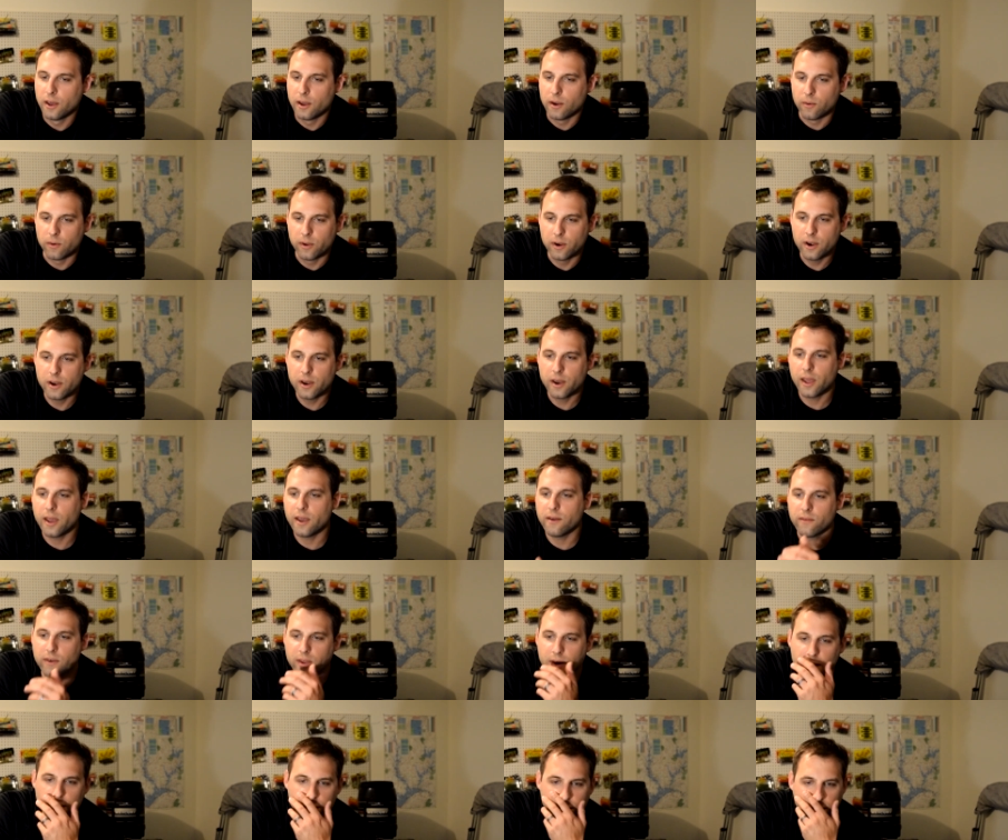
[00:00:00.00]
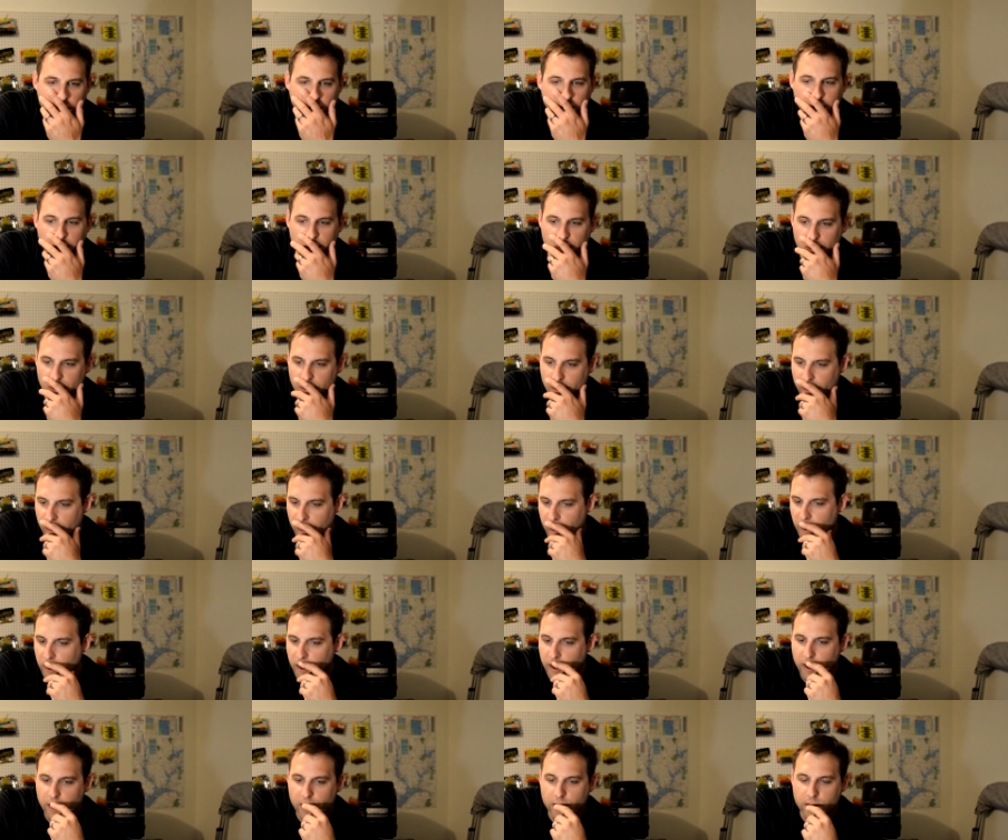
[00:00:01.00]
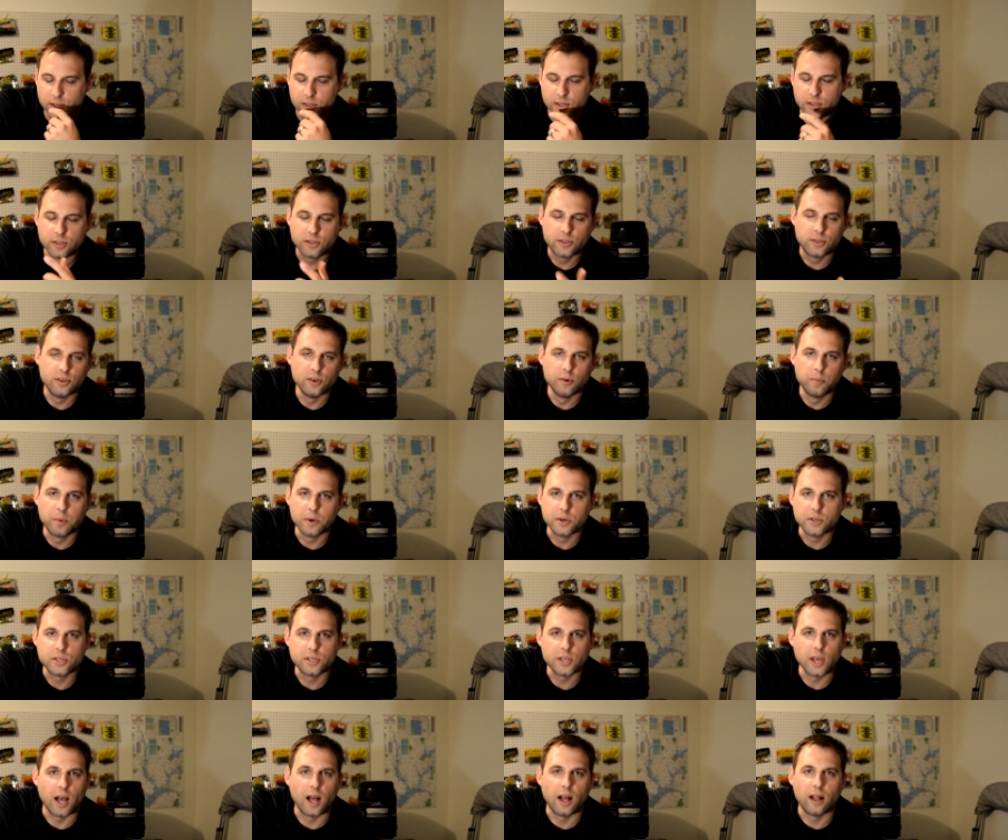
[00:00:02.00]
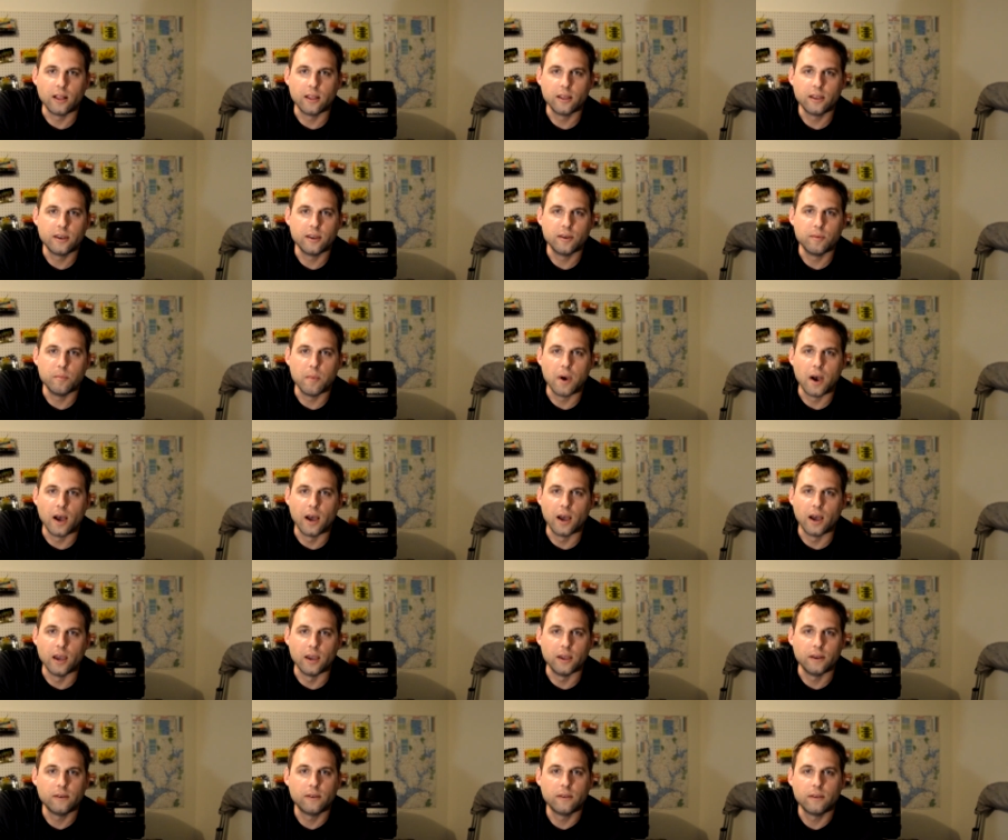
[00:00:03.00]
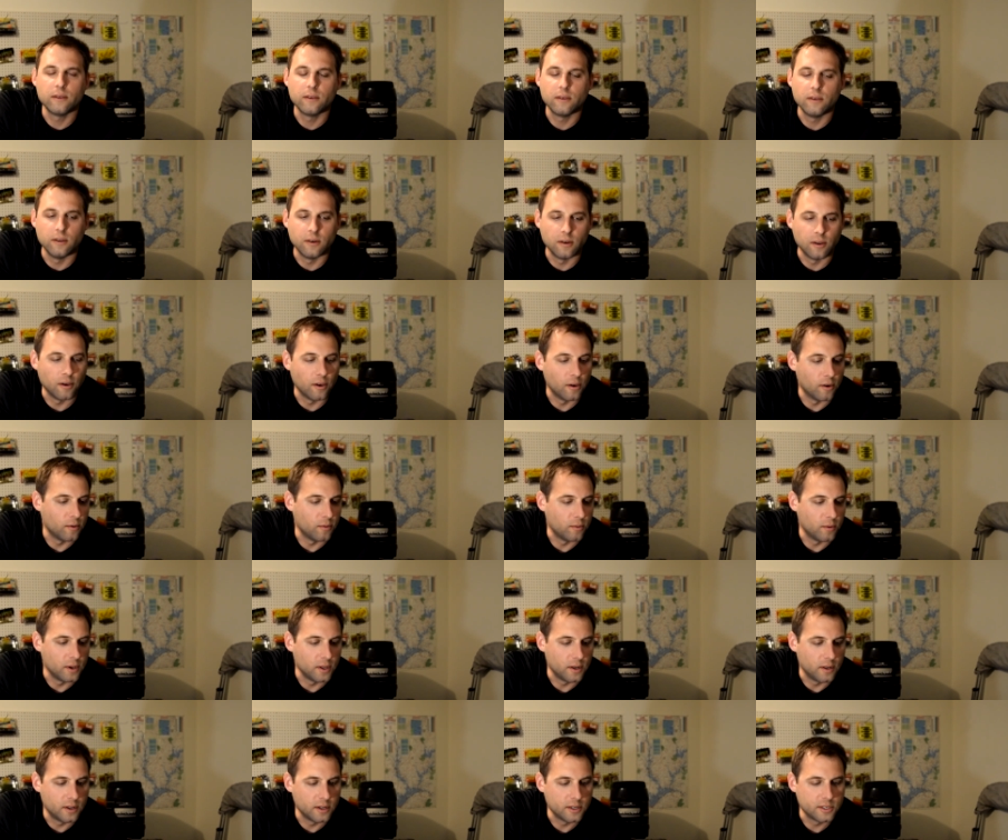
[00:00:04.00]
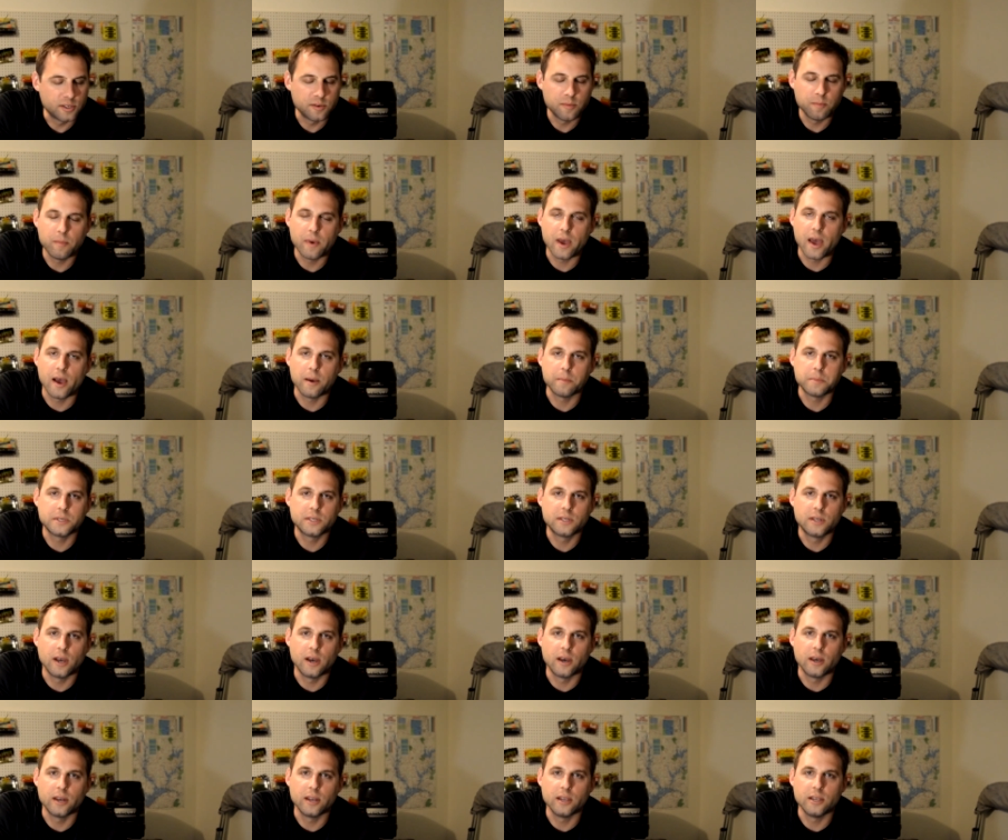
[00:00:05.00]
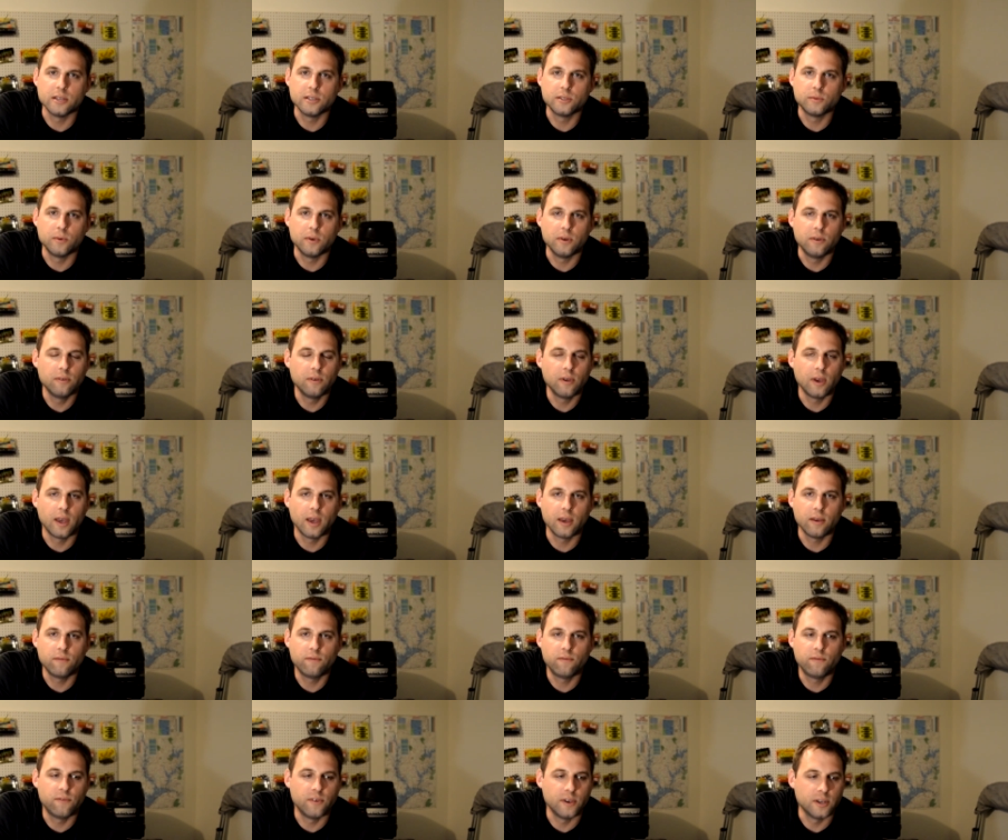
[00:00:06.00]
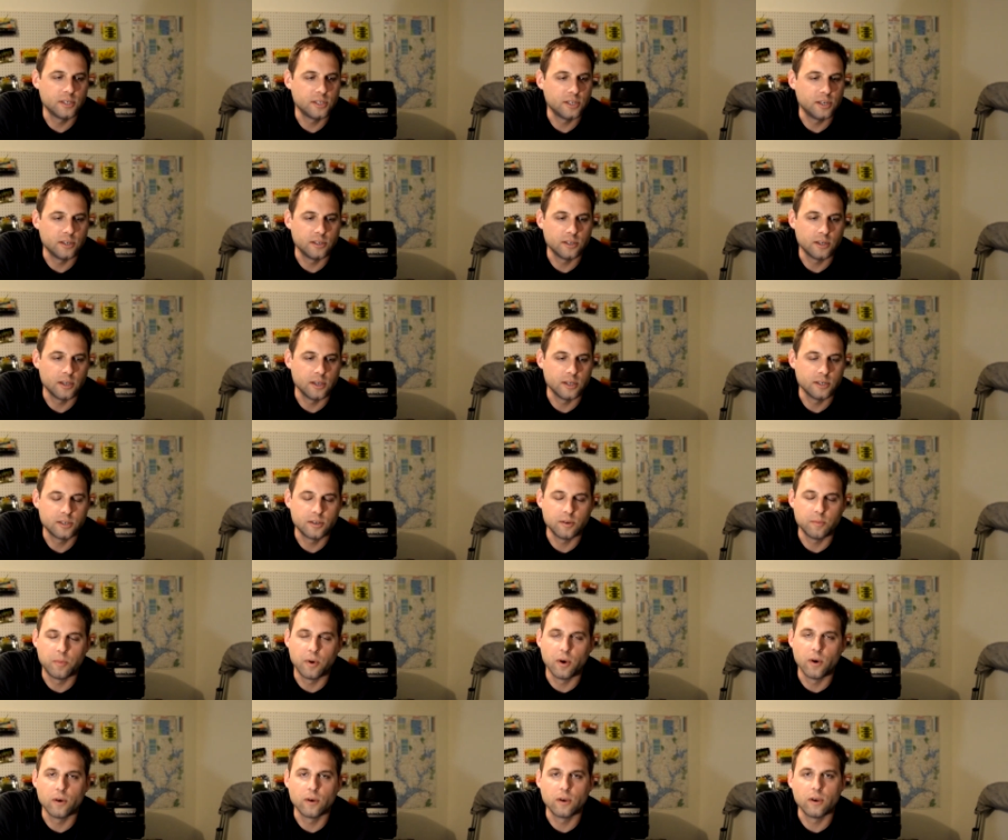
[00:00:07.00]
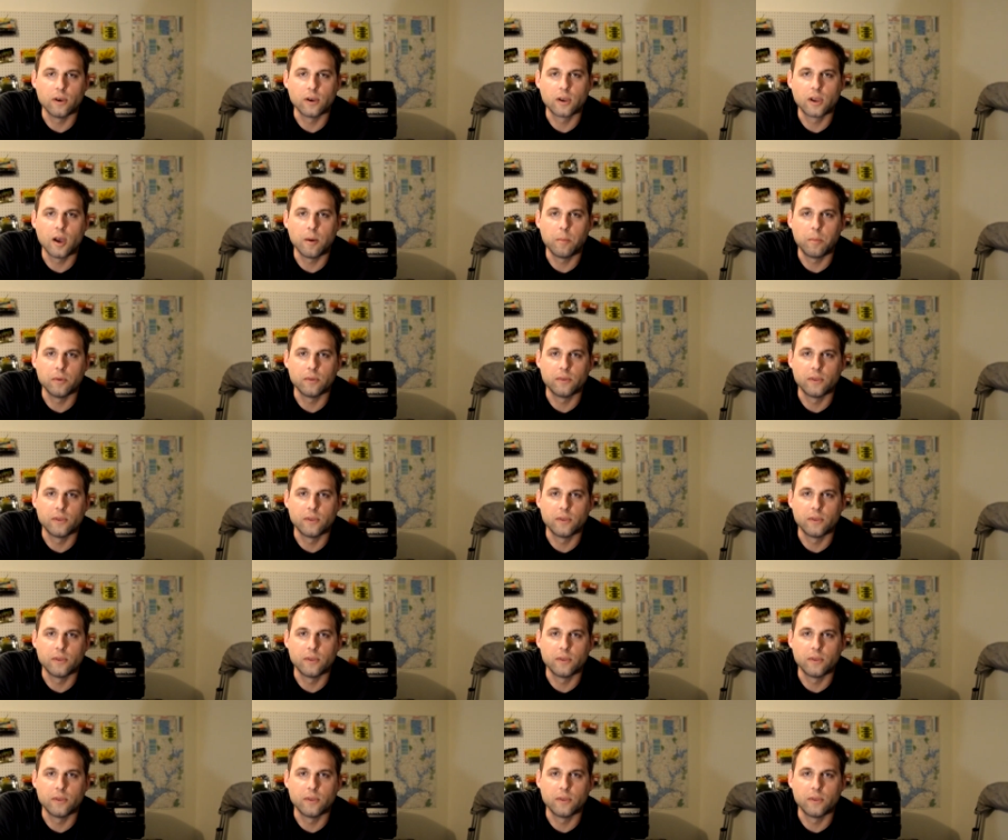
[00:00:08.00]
We didn't have anything super solid in mind. You know, we did some map studies. We had fished at Istokpoga a couple